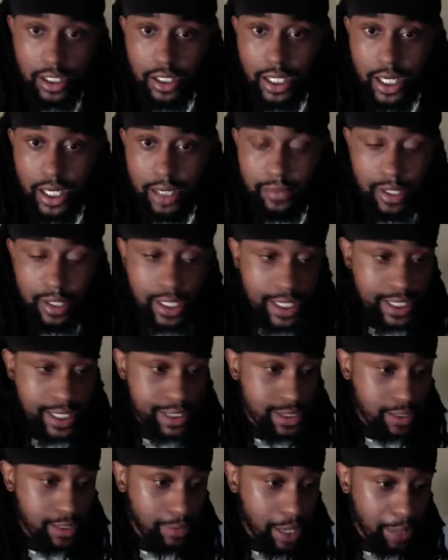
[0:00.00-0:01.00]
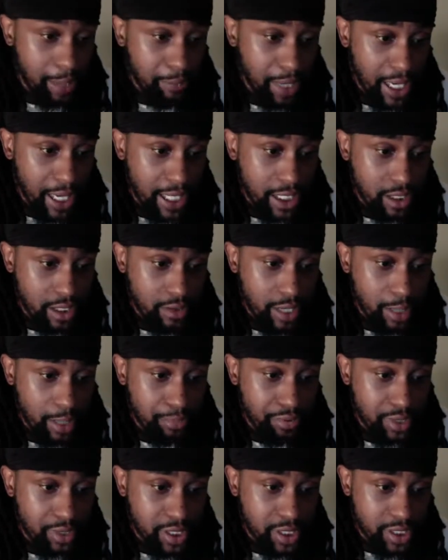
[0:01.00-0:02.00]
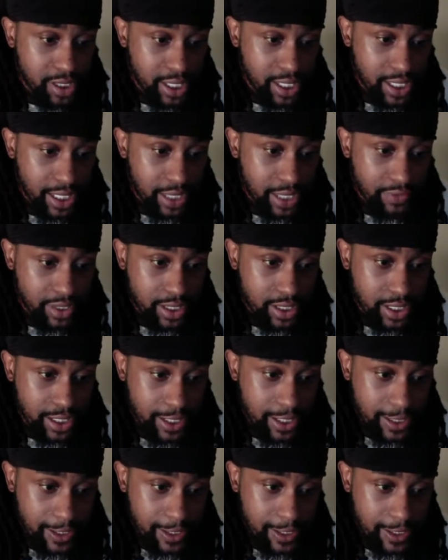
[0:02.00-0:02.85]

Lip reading: The link is in my bio. I appreciate everything.